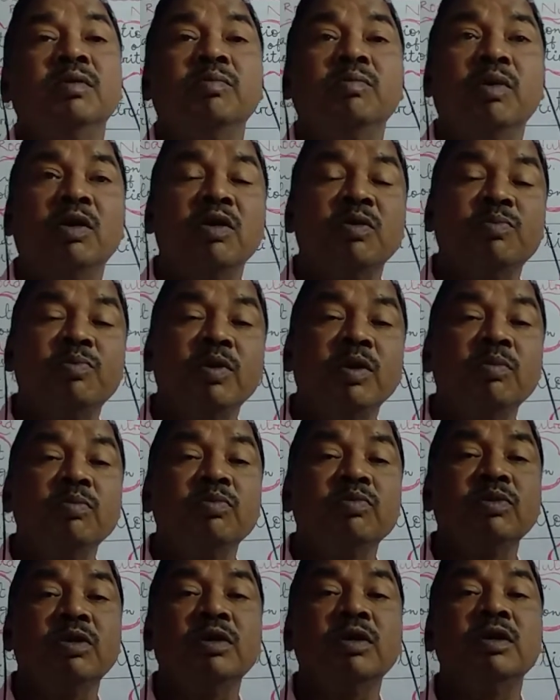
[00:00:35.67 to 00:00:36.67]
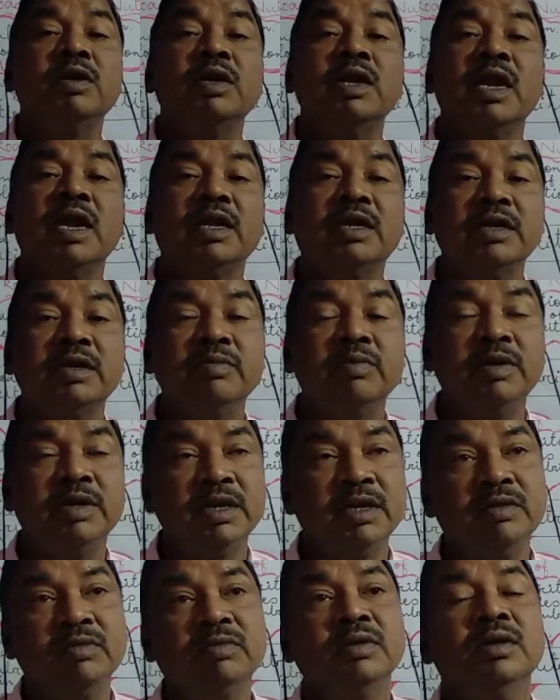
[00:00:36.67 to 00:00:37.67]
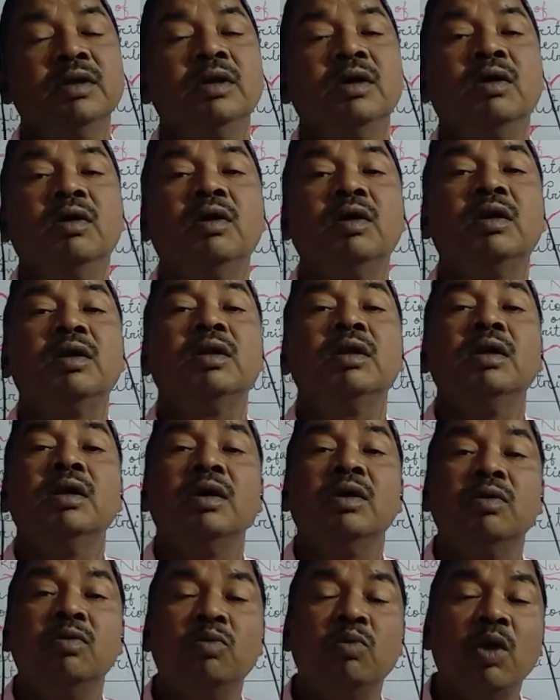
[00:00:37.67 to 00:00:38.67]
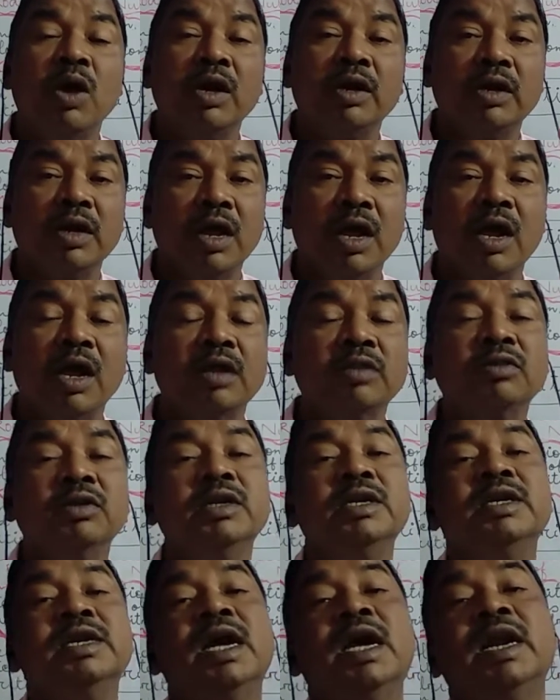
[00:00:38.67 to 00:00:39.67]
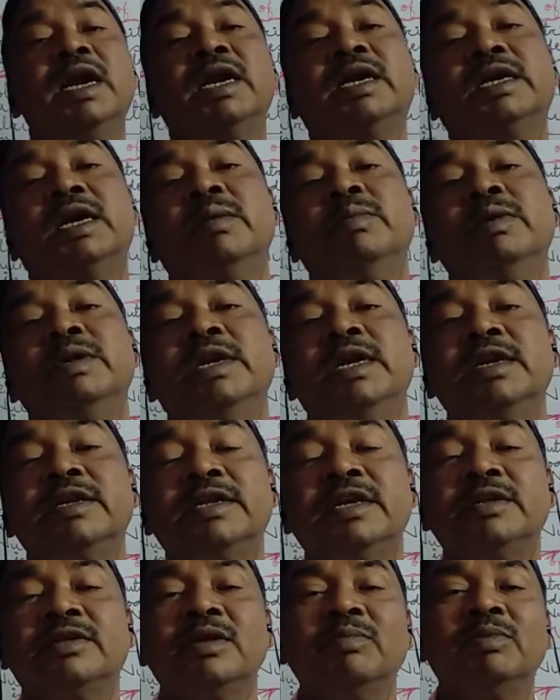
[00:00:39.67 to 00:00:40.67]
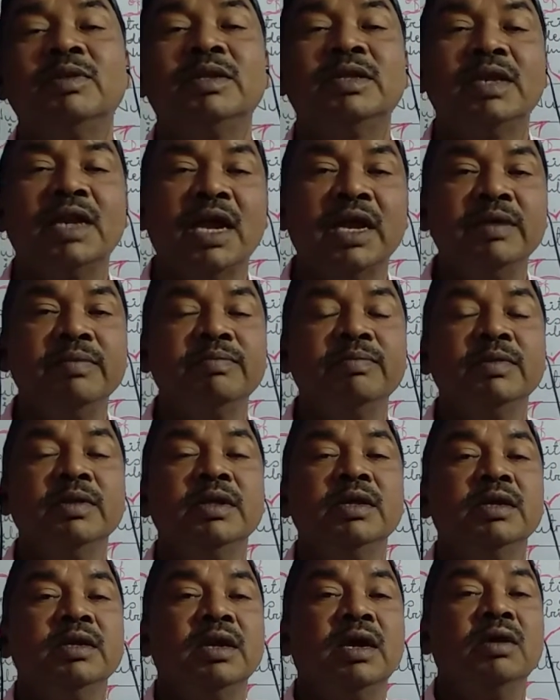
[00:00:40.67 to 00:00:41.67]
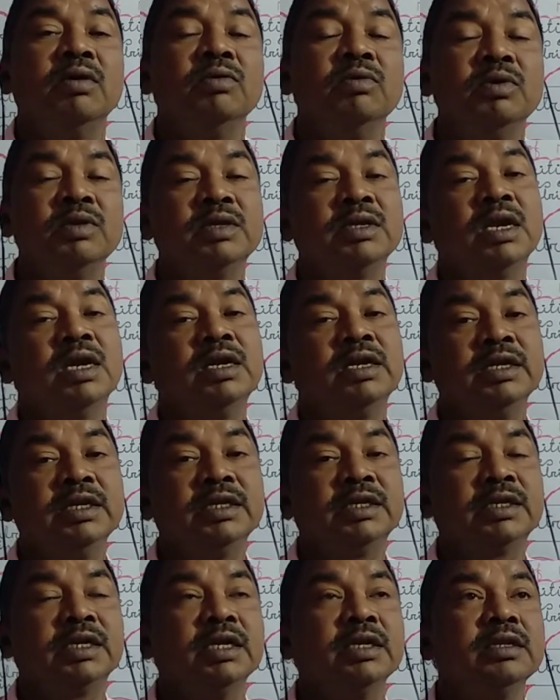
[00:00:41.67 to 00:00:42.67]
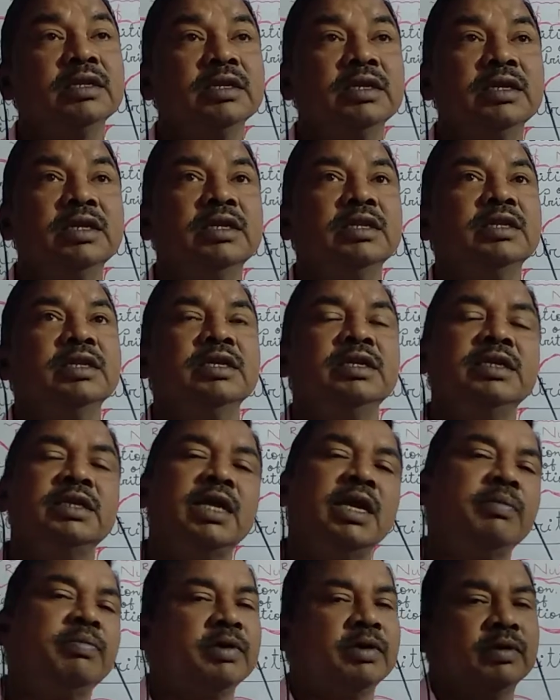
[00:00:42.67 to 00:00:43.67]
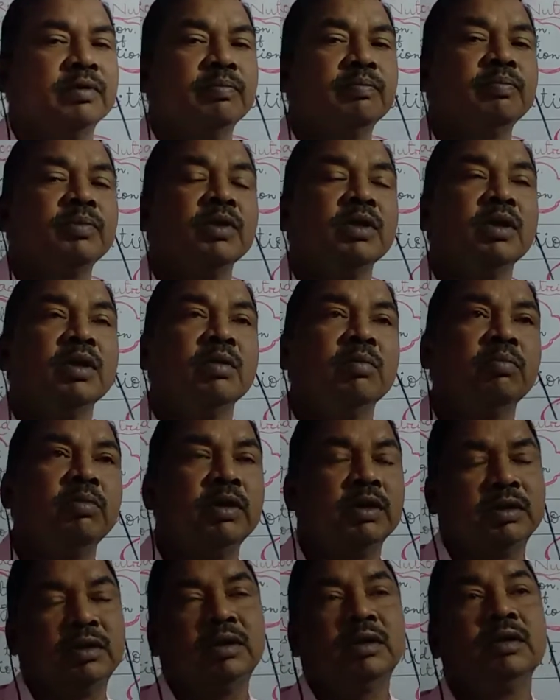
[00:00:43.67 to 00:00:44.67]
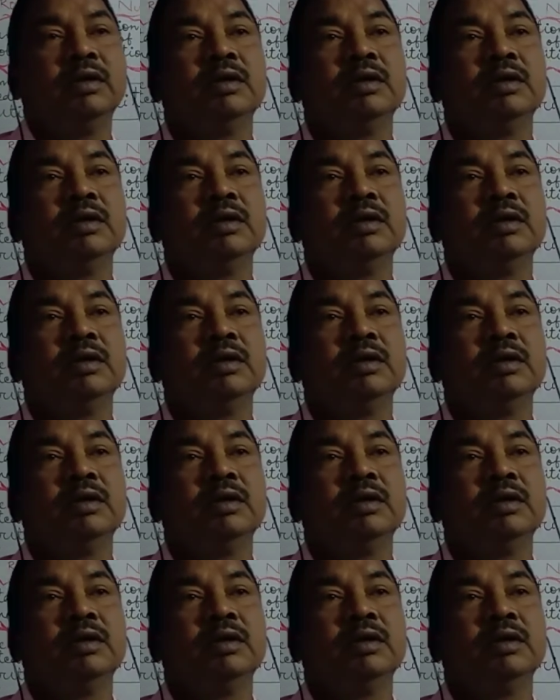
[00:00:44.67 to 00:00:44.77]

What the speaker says: performs certain activities, or what are the indirect evidences of this life? Now we shall discuss in this chapter. But